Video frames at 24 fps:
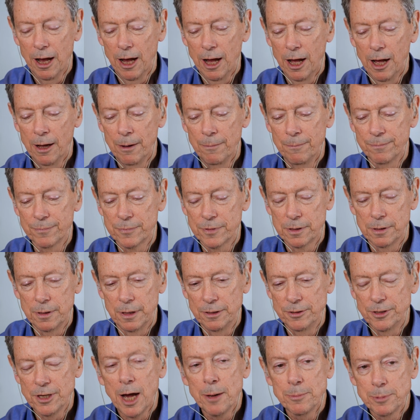Um,
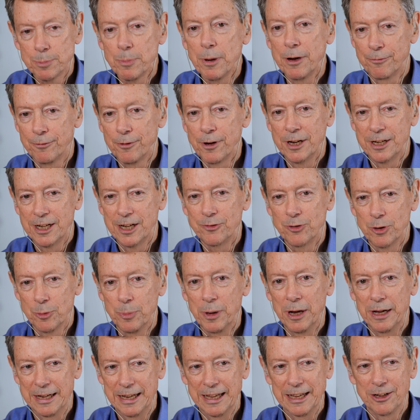and Tom's my friend,
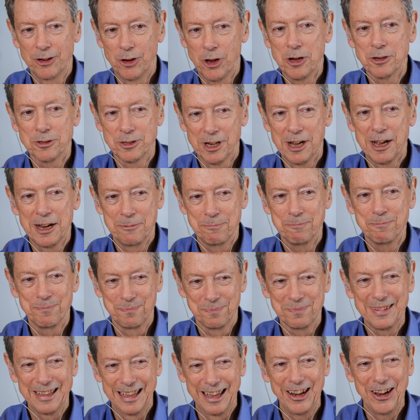everybody, and longtime,
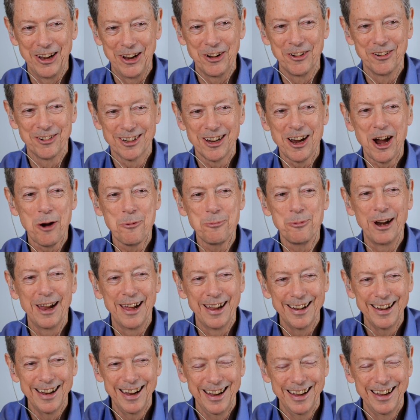you know,
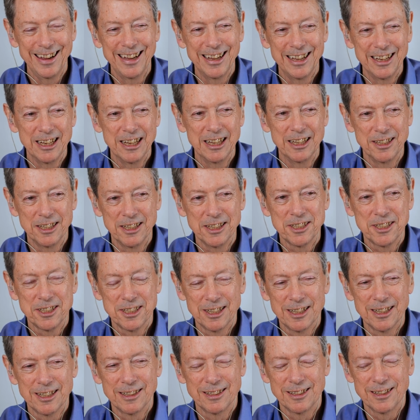comrade in in this
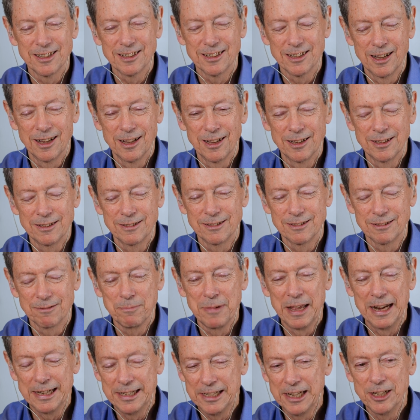uh, uh,
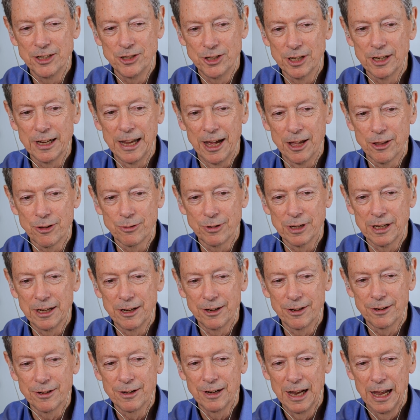meditation gathering
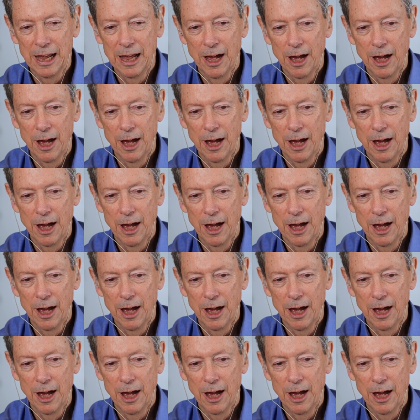here.